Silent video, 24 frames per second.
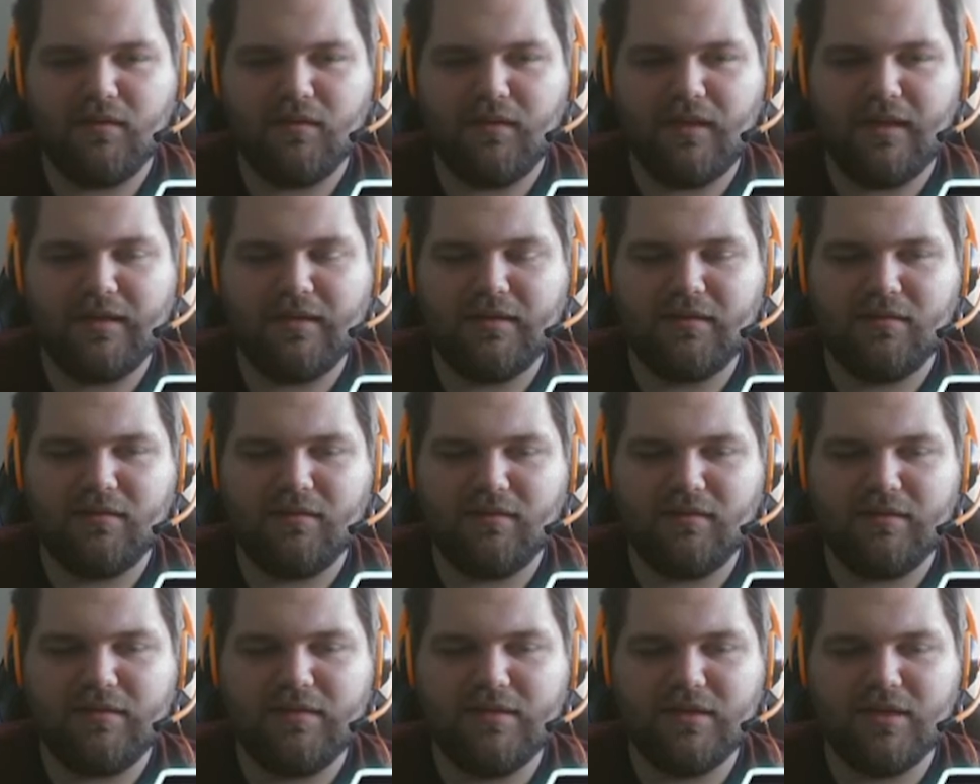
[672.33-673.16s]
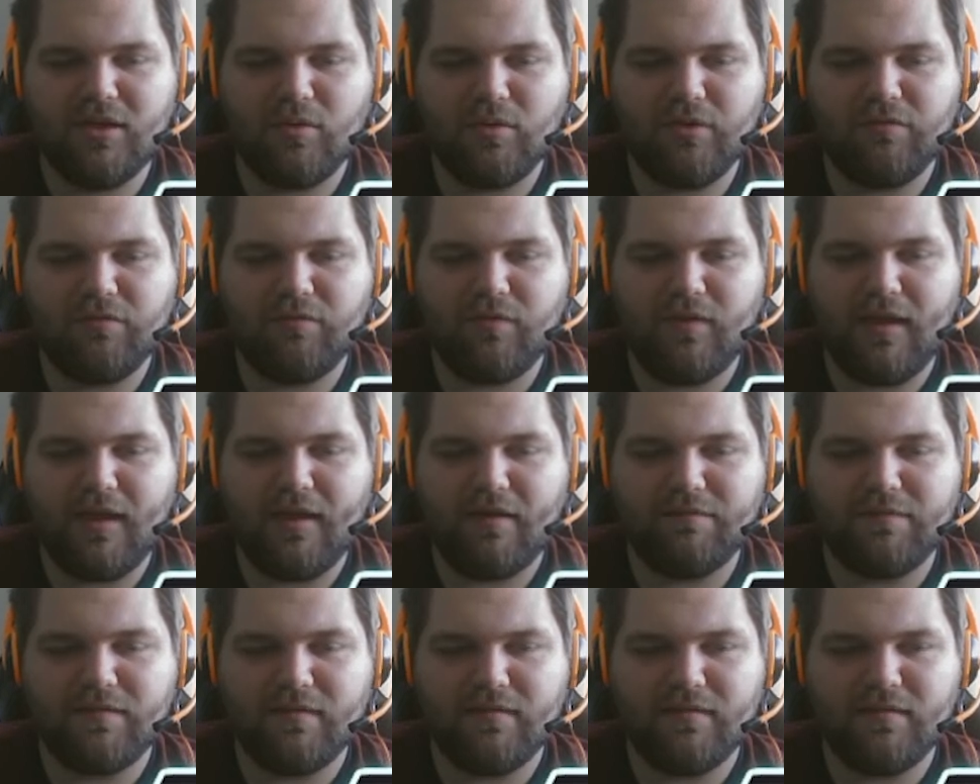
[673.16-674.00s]
like, here going for
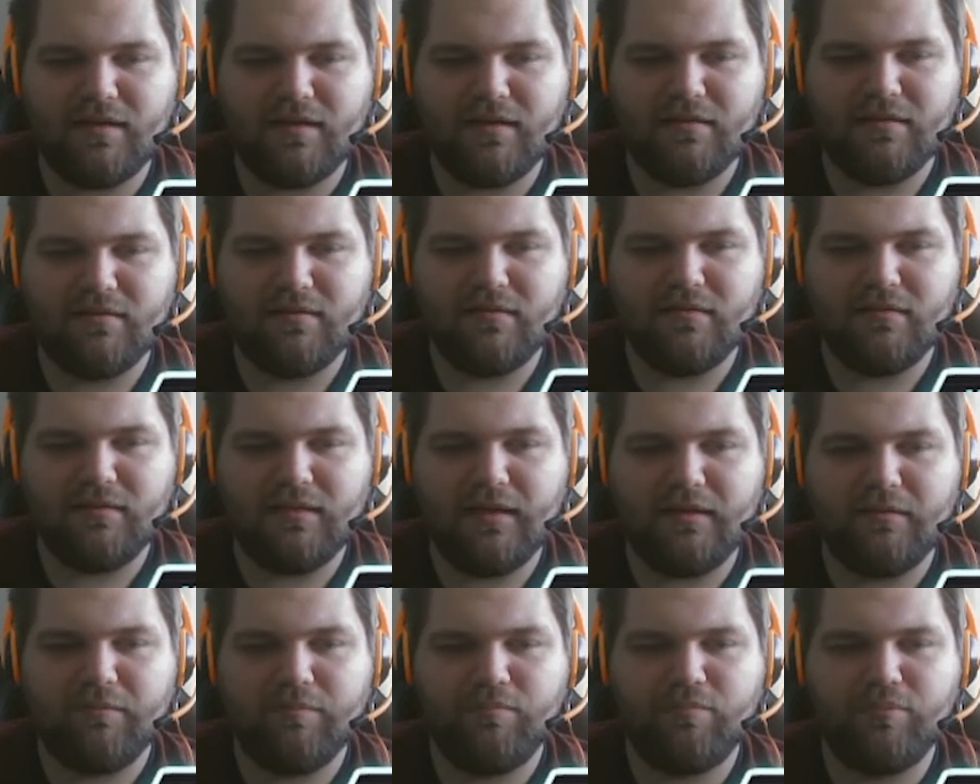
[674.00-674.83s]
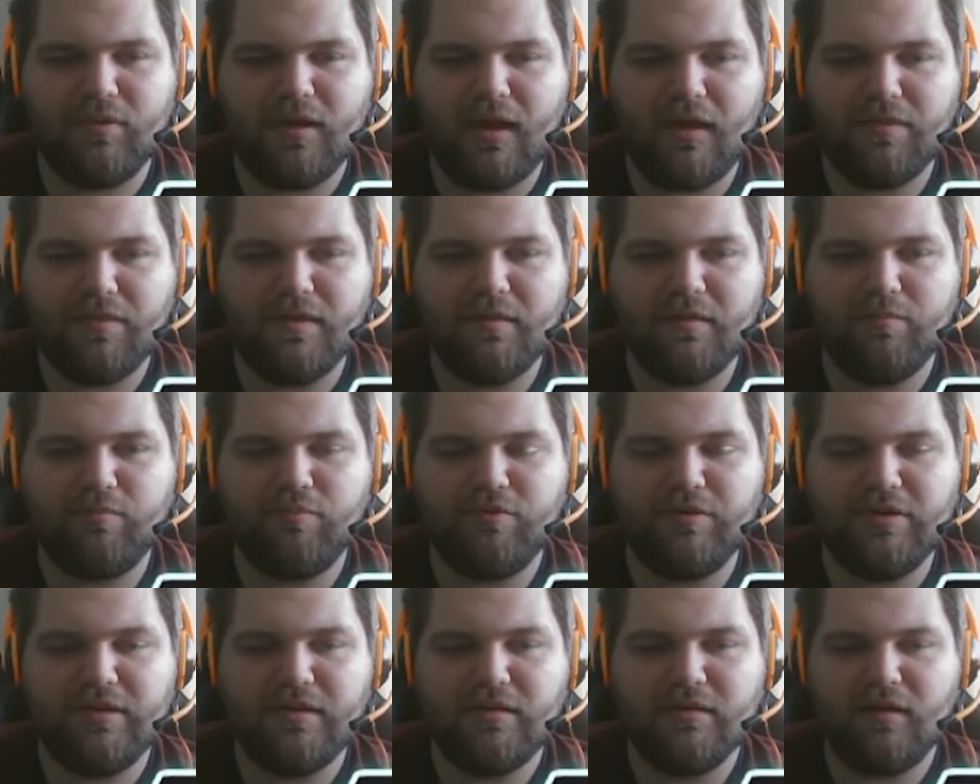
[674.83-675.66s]
half the size, like I think
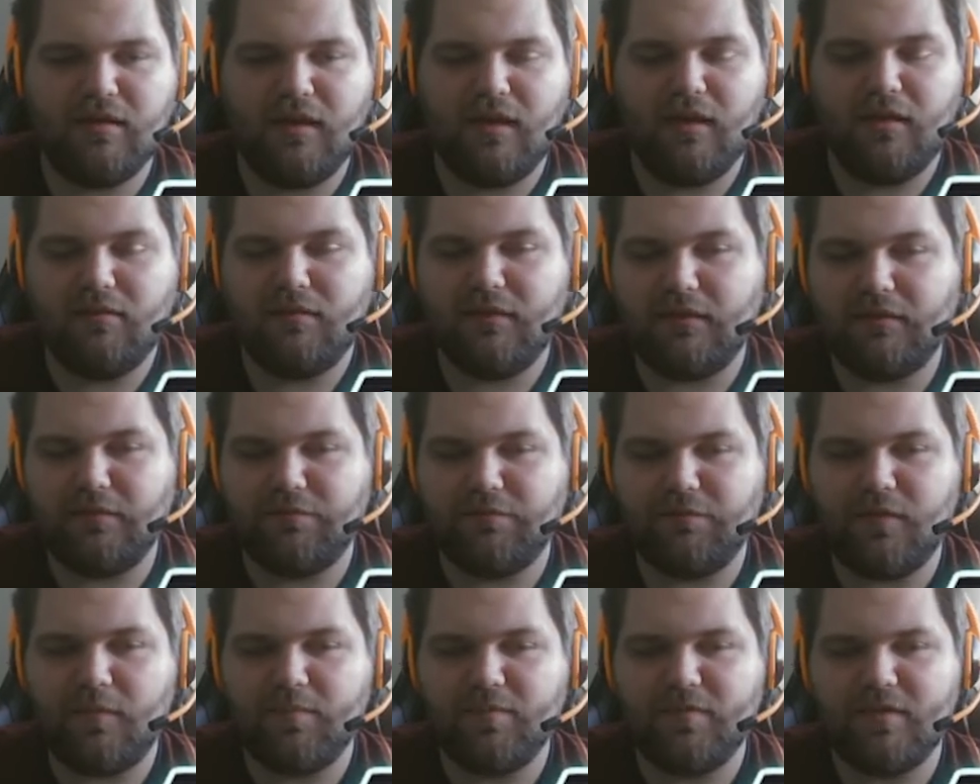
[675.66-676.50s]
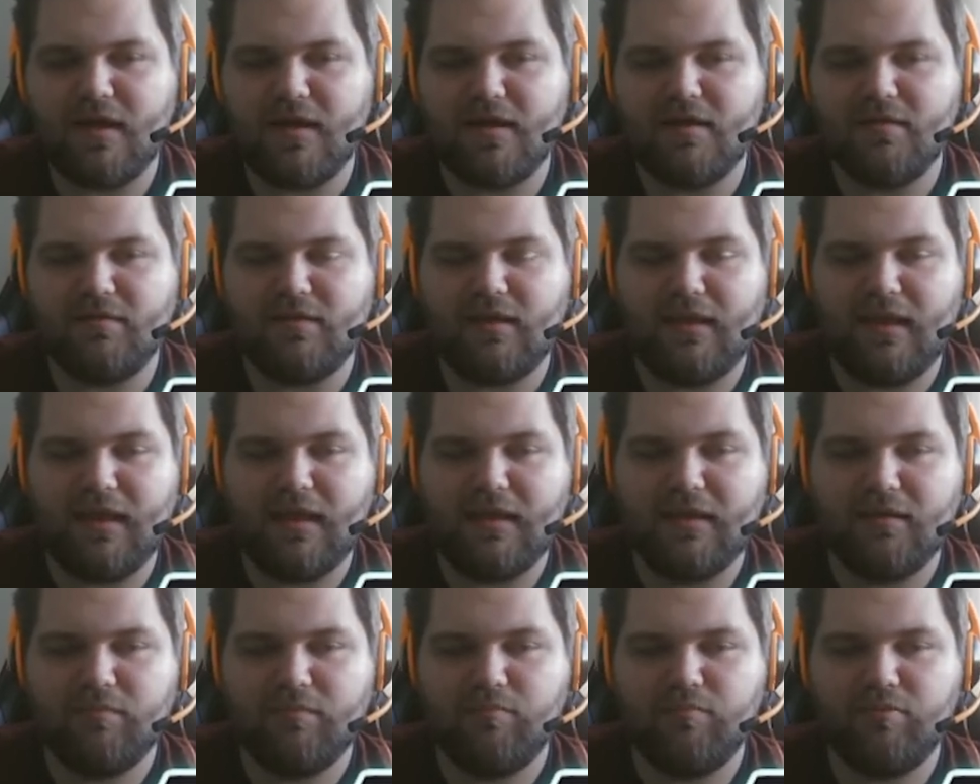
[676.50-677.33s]
like the flop size I
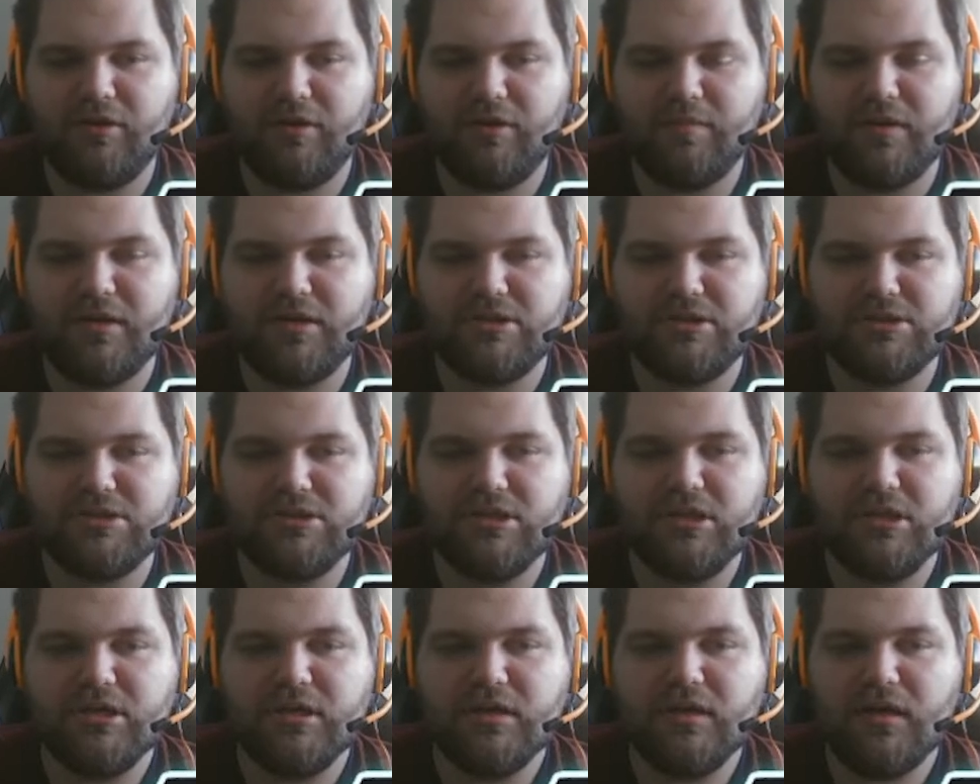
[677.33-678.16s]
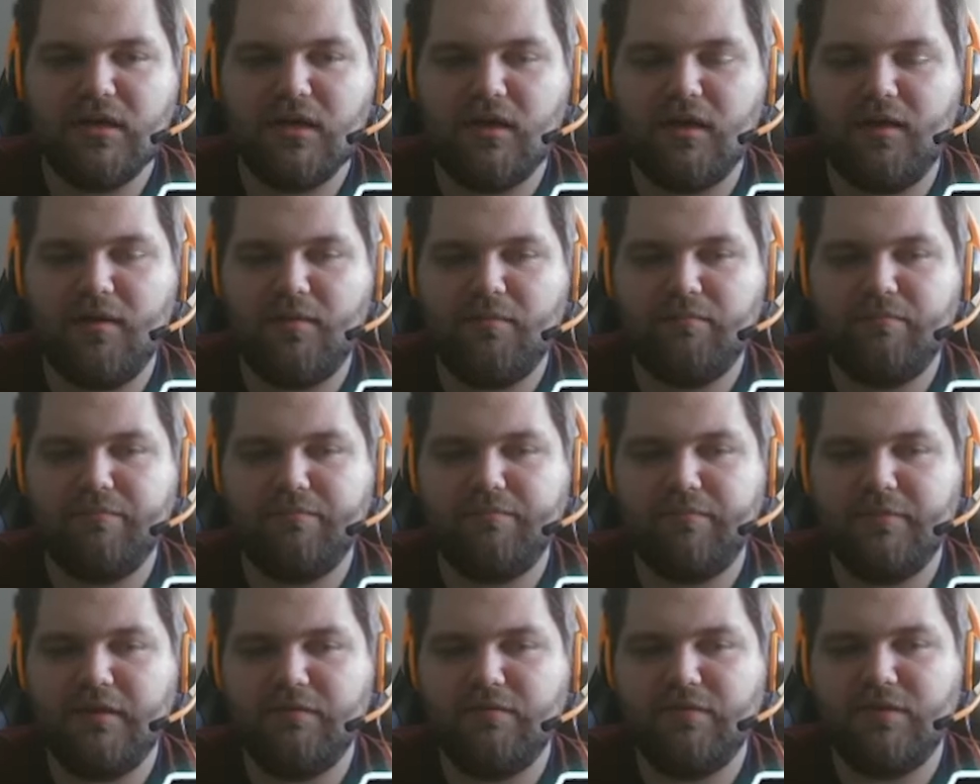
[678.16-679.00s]
like pretty much,
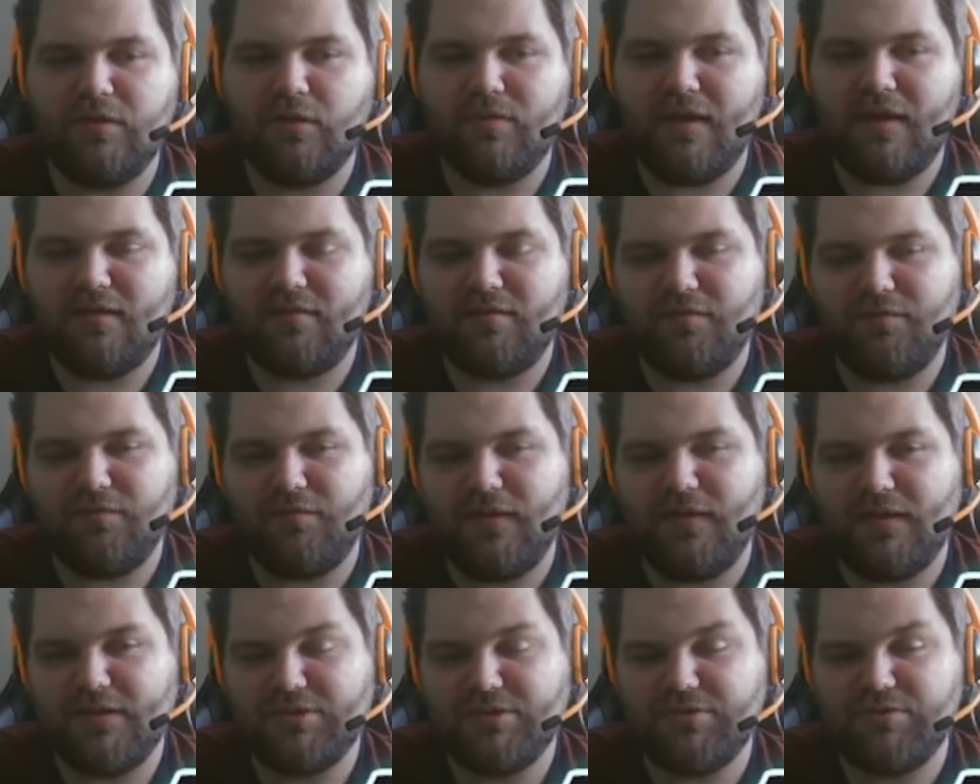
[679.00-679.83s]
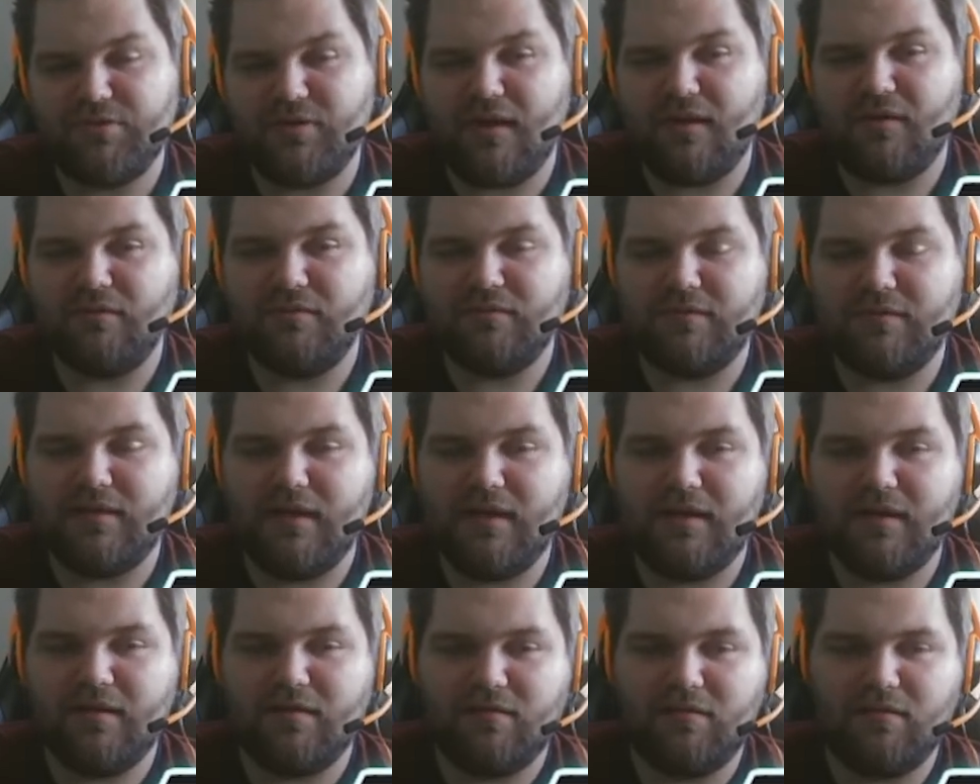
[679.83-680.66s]
even though there's the flush draw out
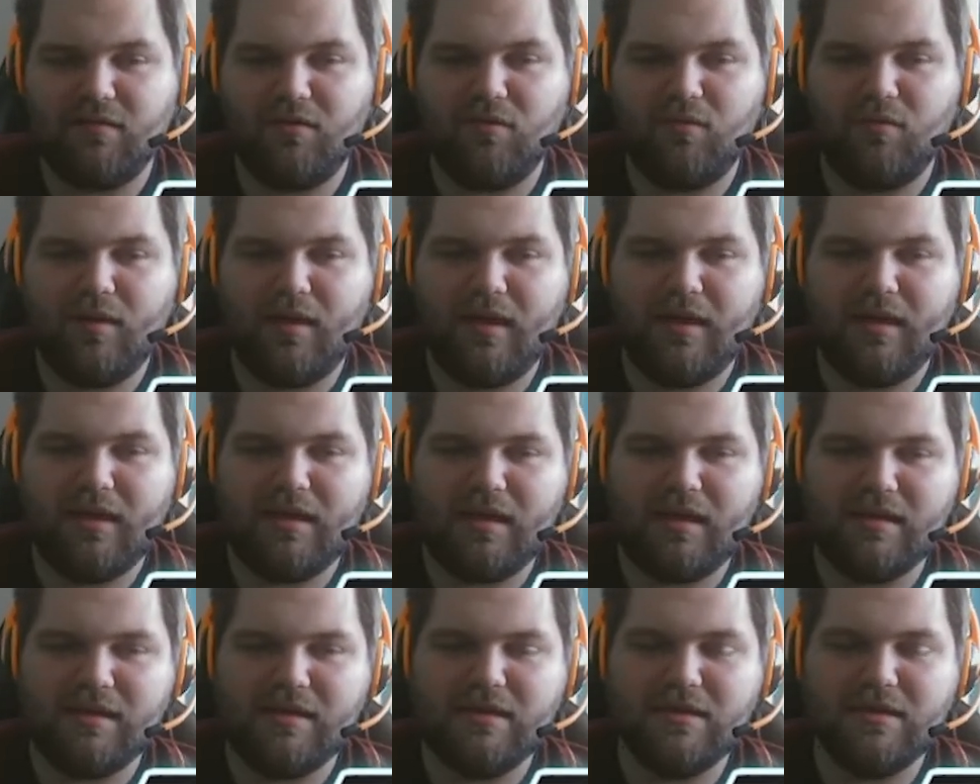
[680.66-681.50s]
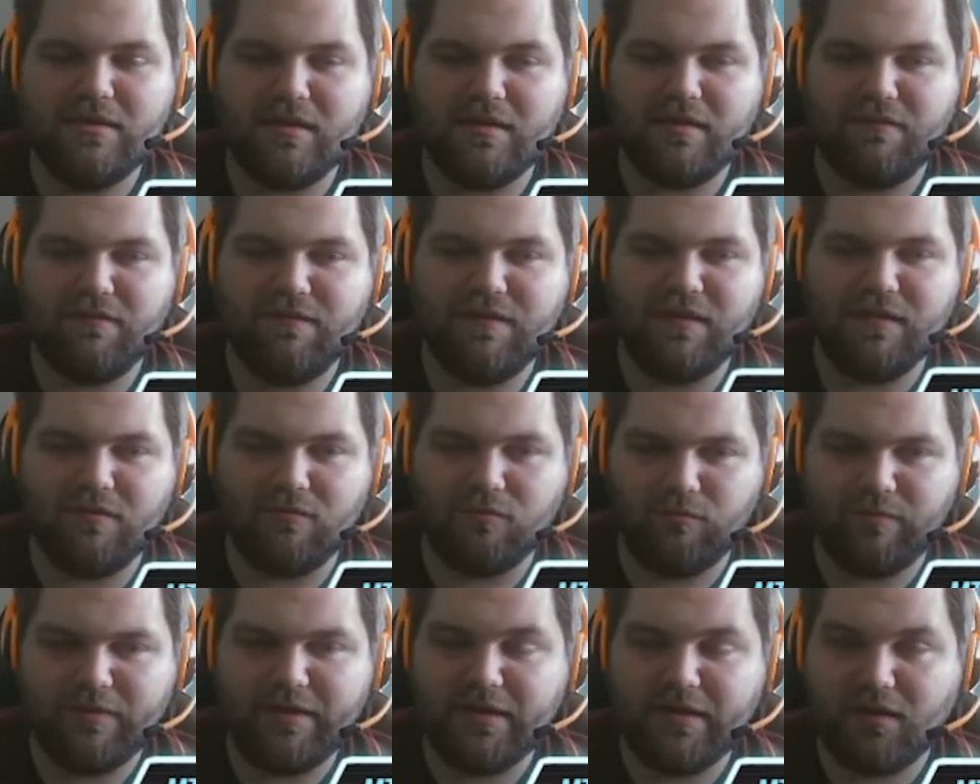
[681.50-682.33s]
there. So either he feels
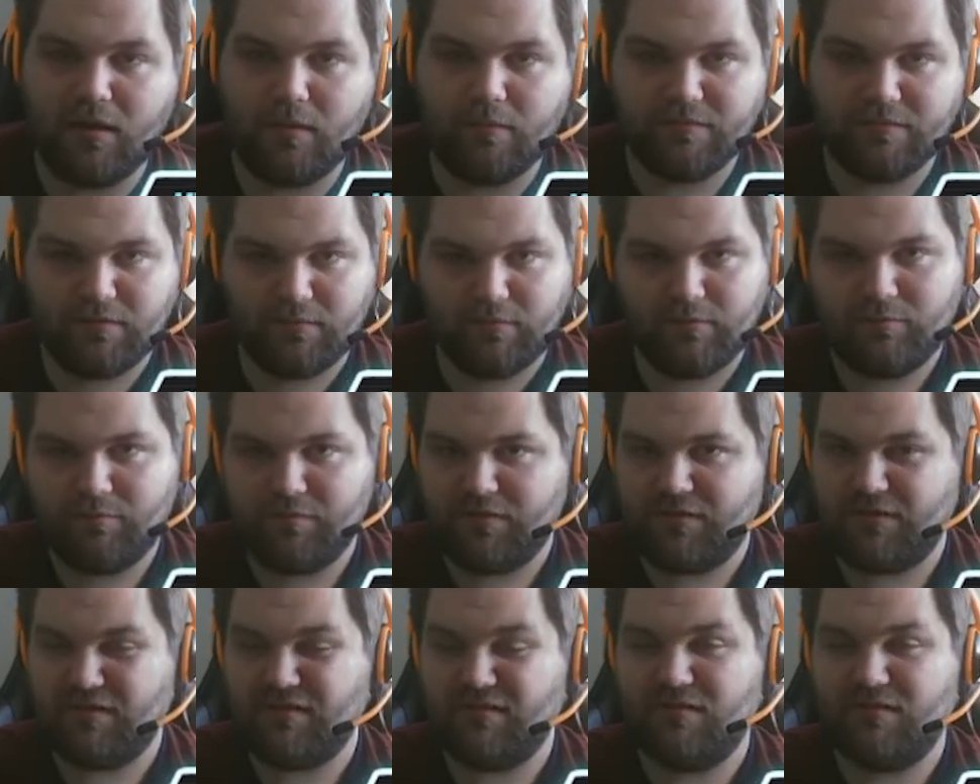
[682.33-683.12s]
really comfortable with this